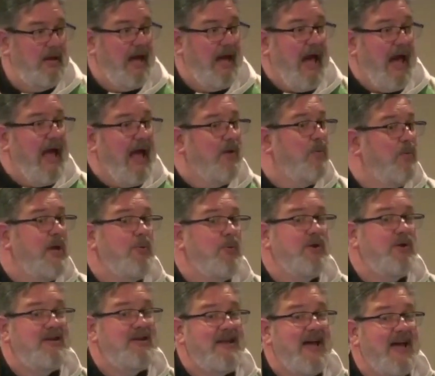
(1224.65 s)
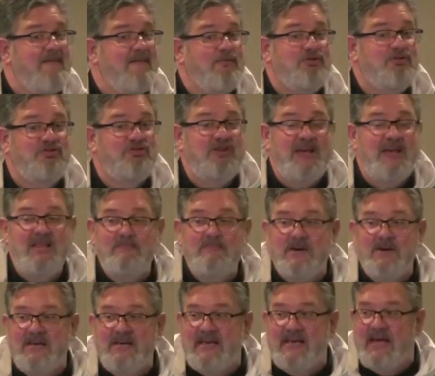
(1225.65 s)
and we would never see them
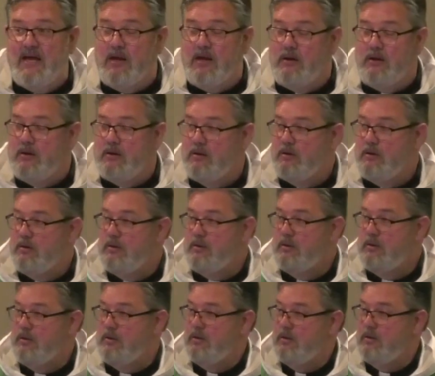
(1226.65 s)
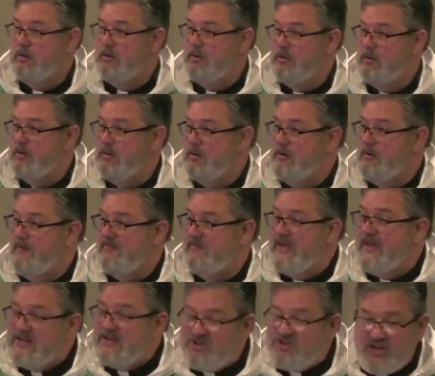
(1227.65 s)
again
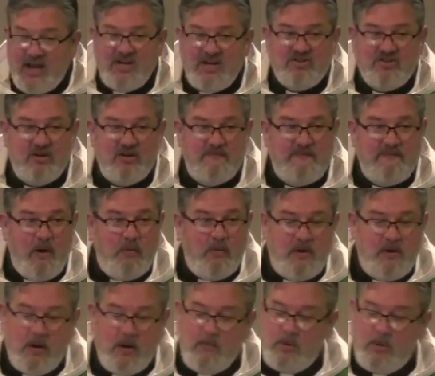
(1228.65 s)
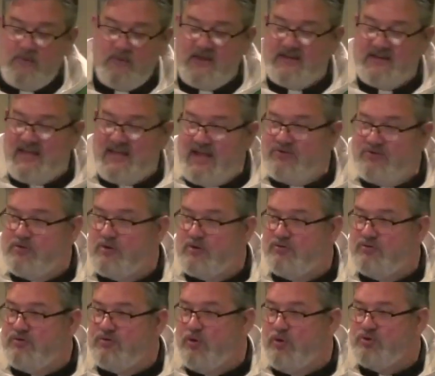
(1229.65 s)
They'd change their phone number, they'd cancel their
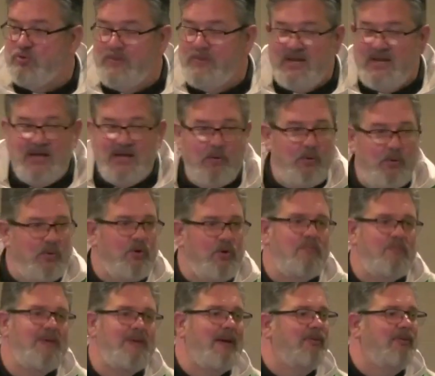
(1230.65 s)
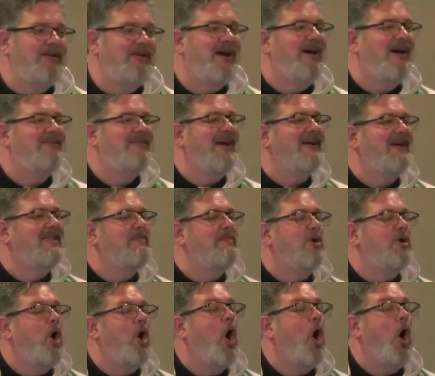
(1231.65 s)
social media, we wouldn't be able to contact them at
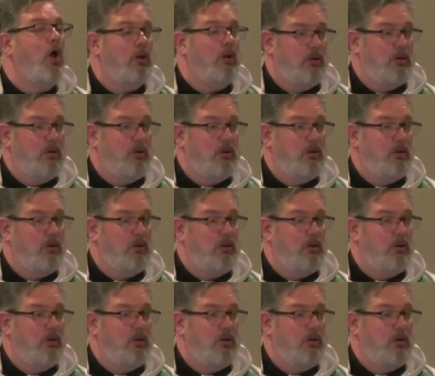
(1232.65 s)
all.